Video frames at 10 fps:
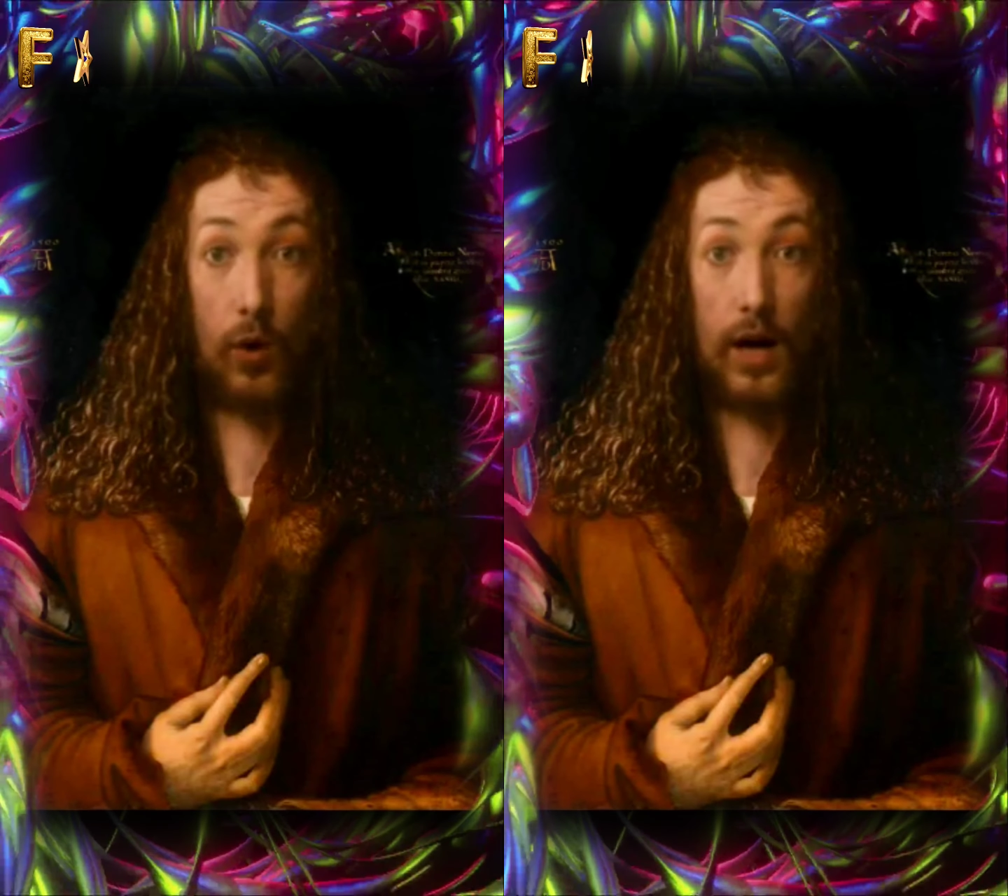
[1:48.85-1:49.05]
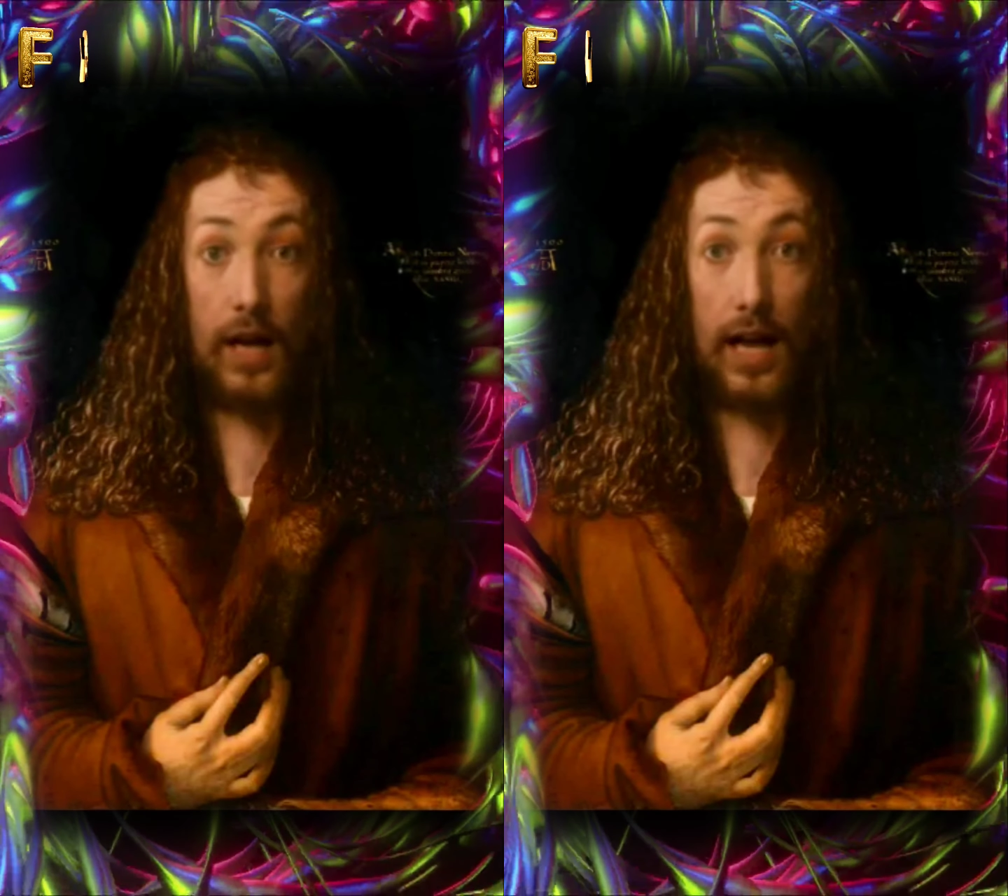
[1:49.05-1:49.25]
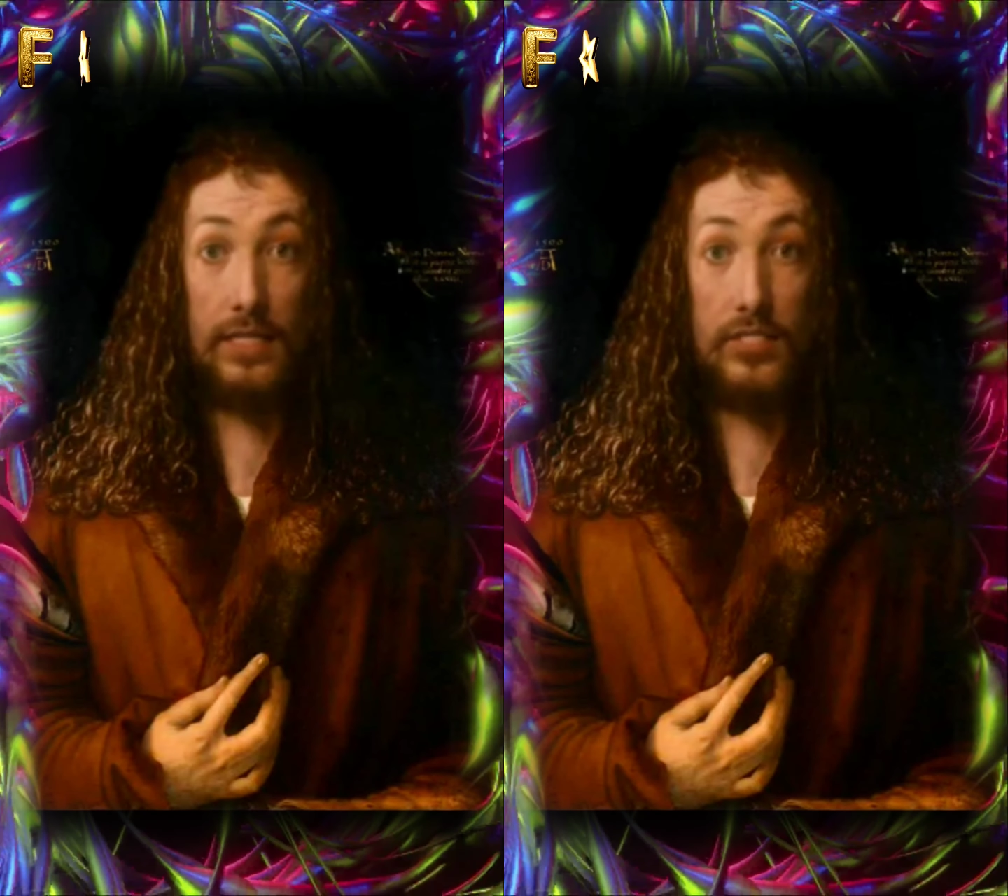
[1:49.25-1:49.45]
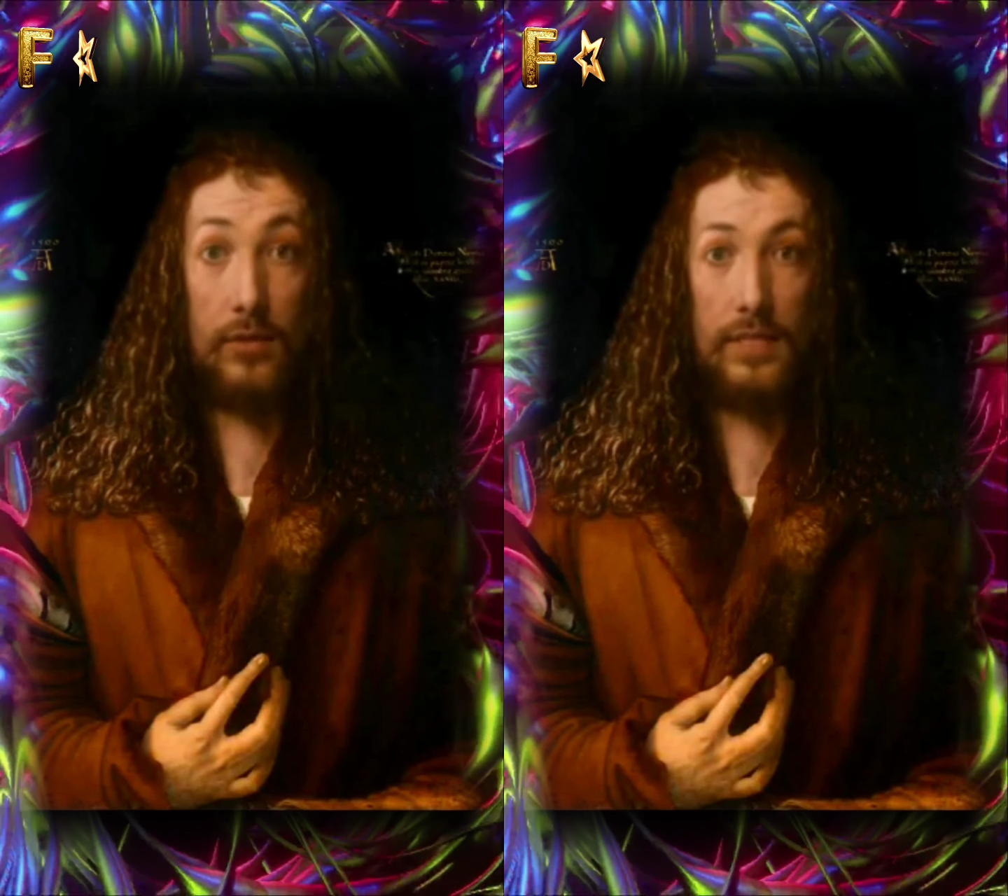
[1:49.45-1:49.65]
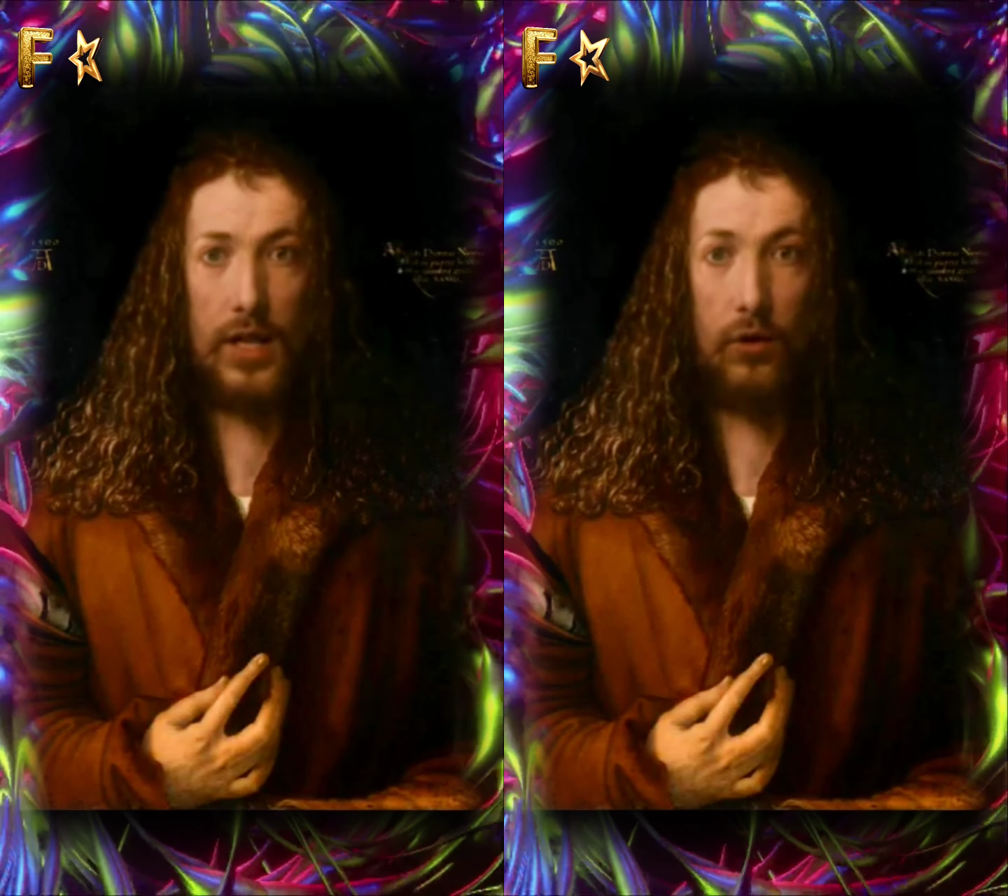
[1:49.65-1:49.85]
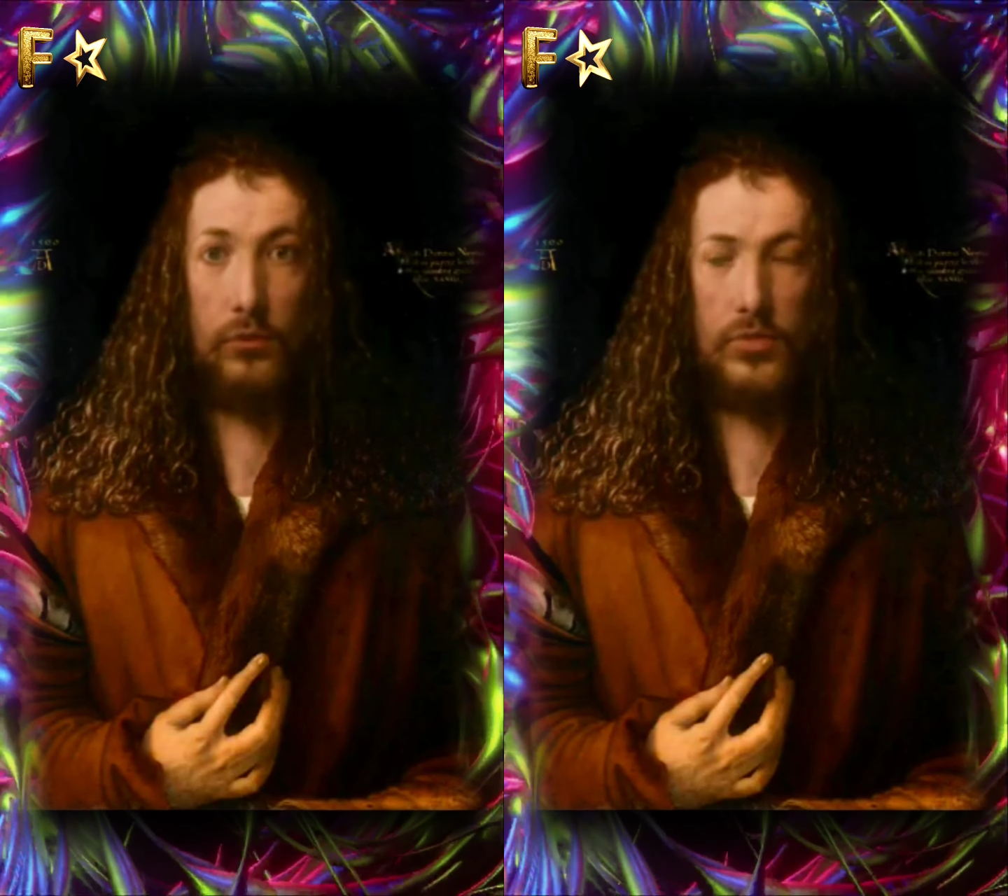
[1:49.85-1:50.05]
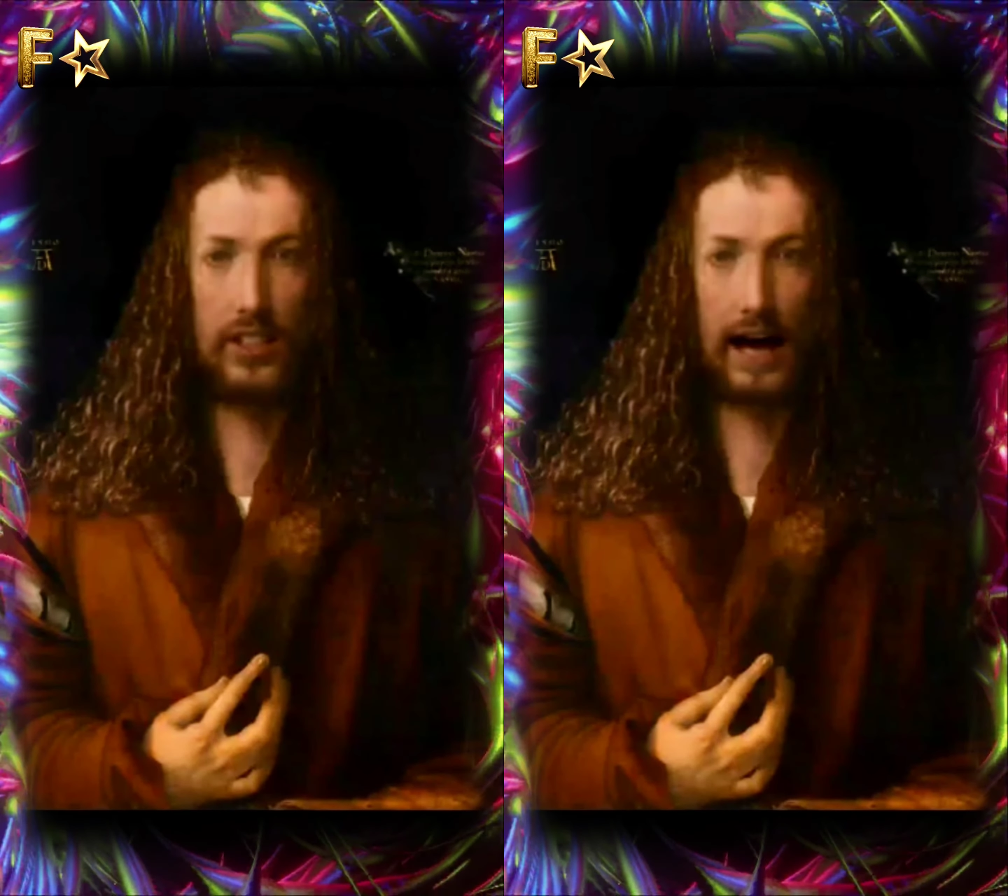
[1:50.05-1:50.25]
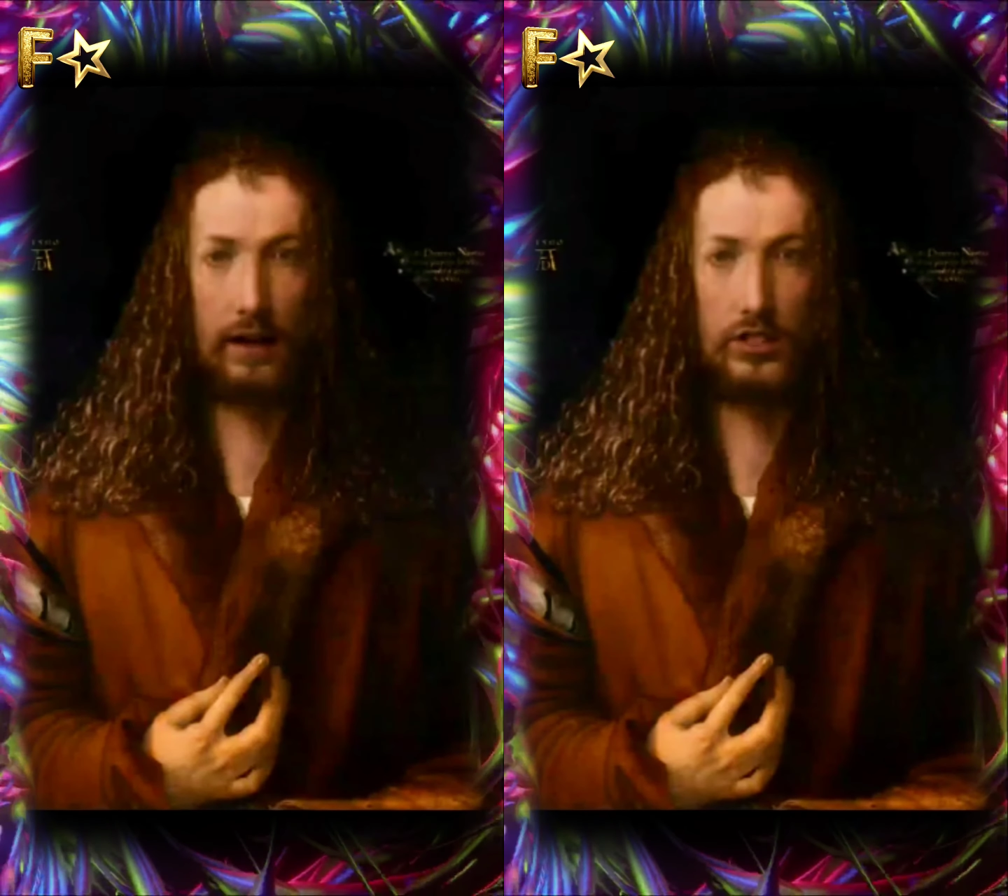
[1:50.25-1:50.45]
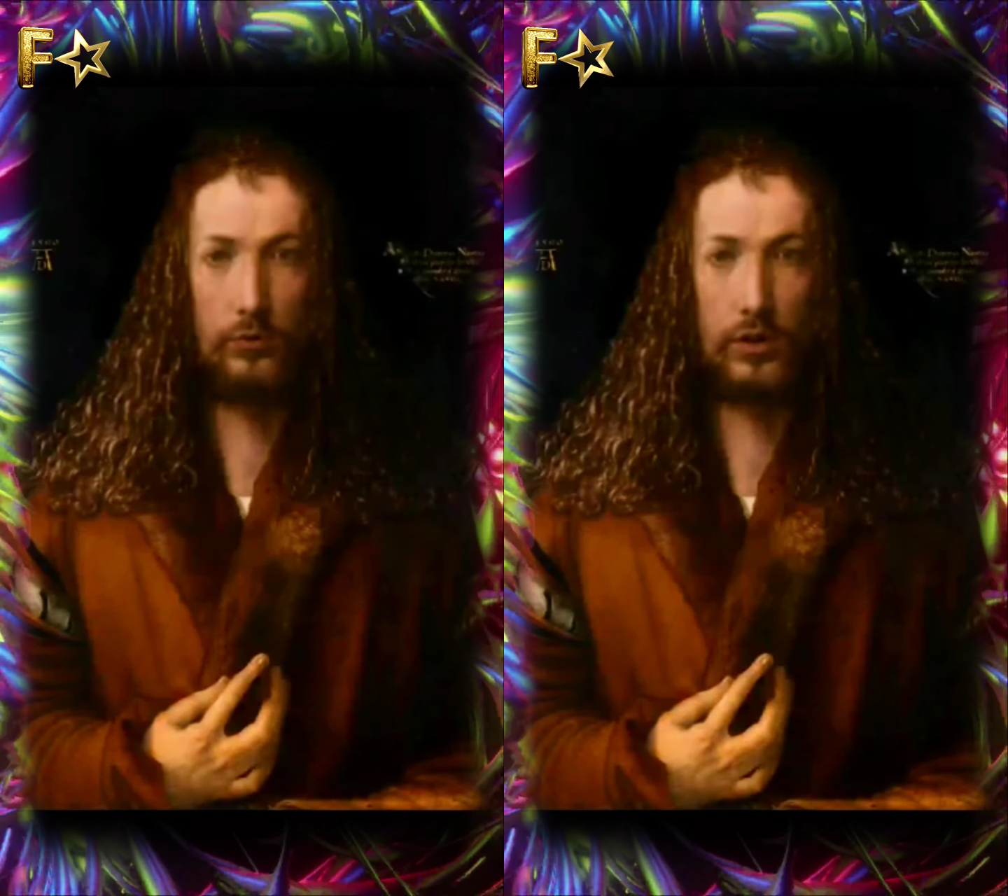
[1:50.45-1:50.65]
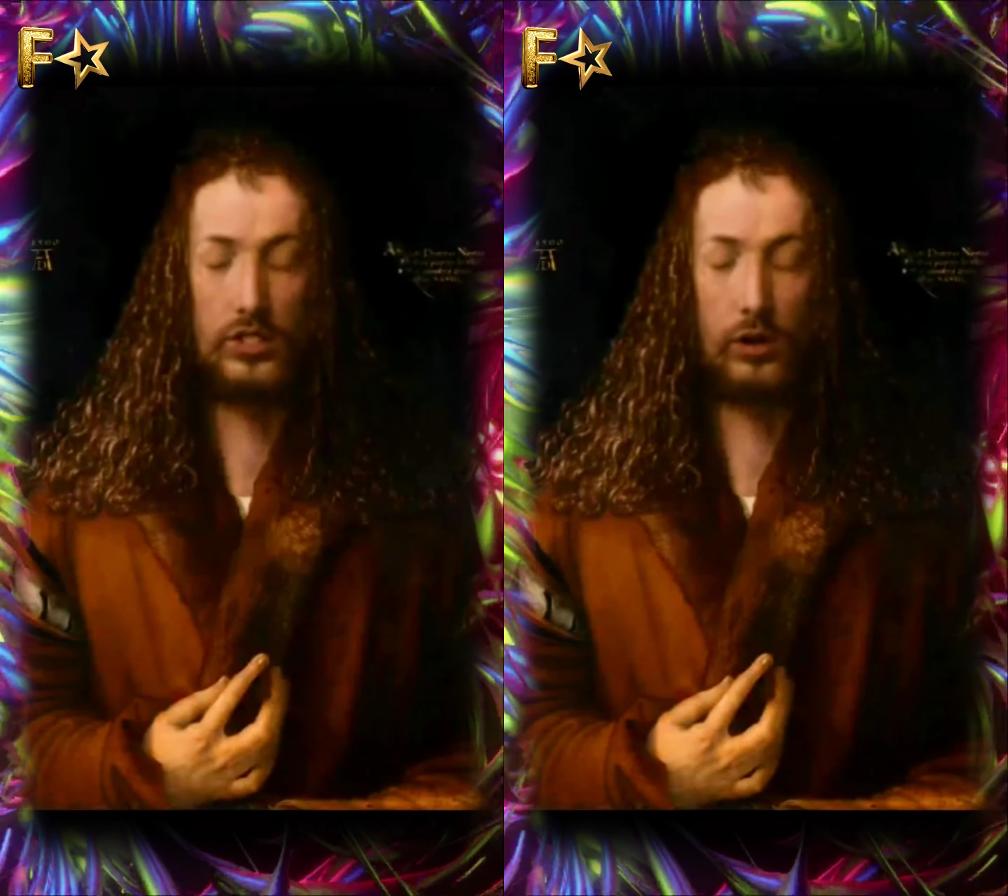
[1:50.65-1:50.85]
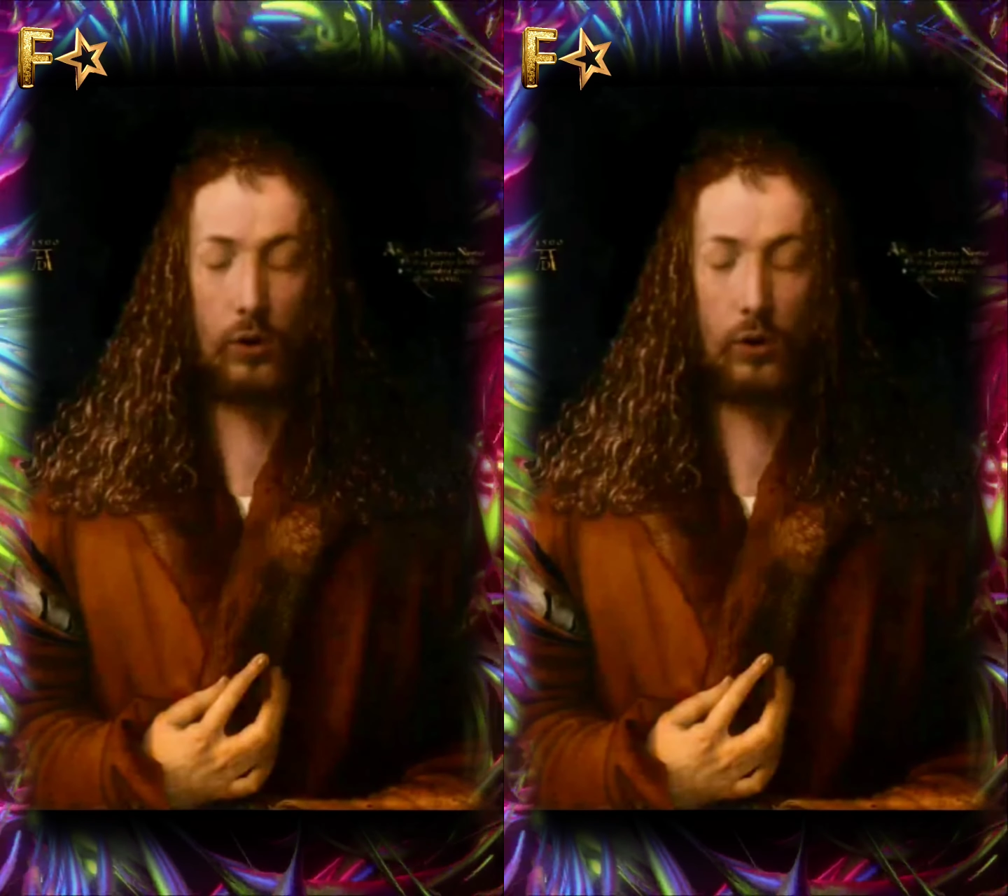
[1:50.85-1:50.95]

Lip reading: organized in guilds and their status